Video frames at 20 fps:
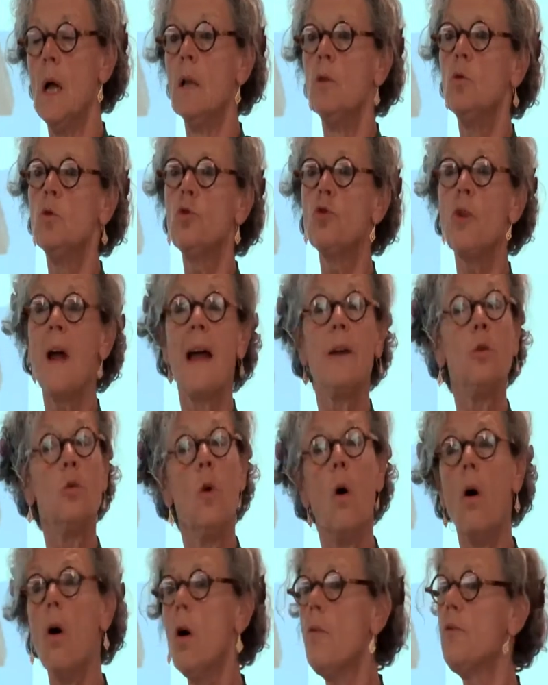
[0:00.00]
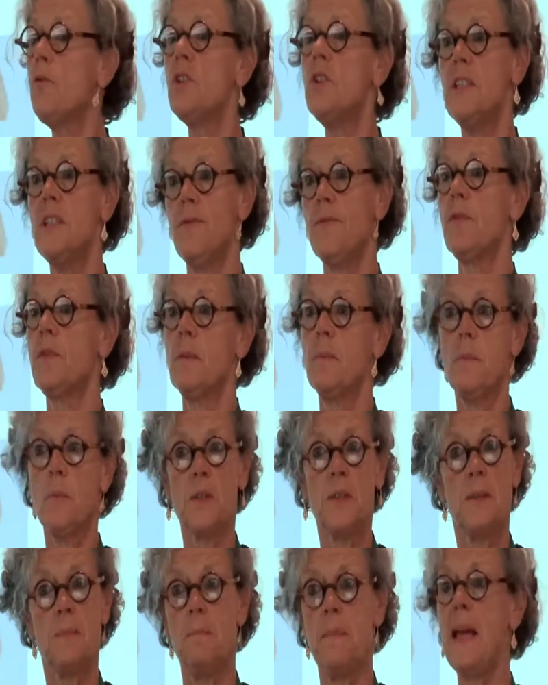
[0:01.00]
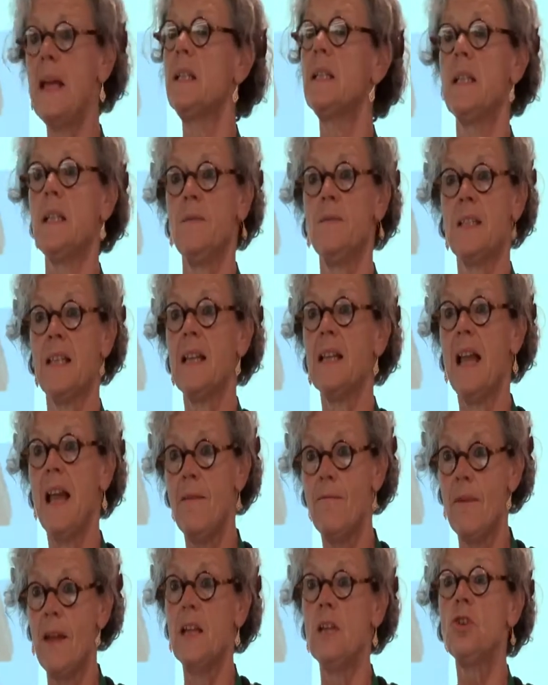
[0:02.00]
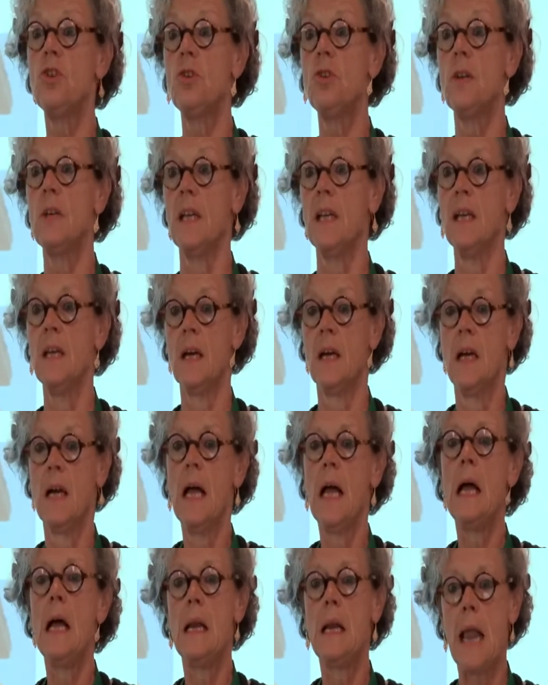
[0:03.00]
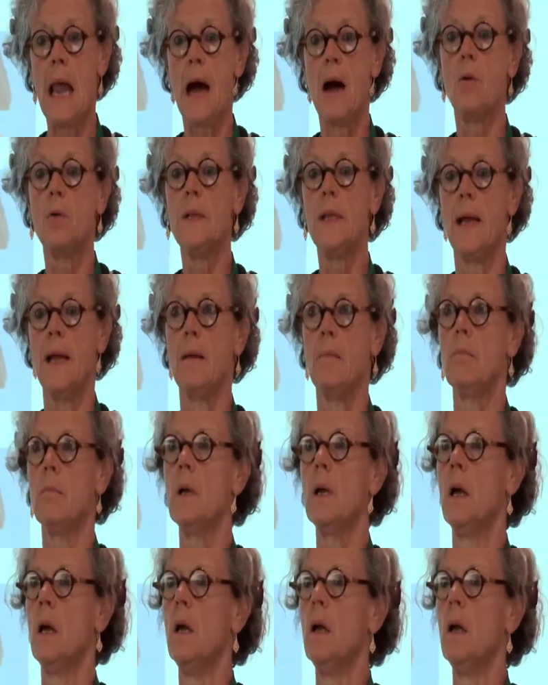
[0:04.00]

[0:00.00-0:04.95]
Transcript: to try to offer different perspectives that eventually allow them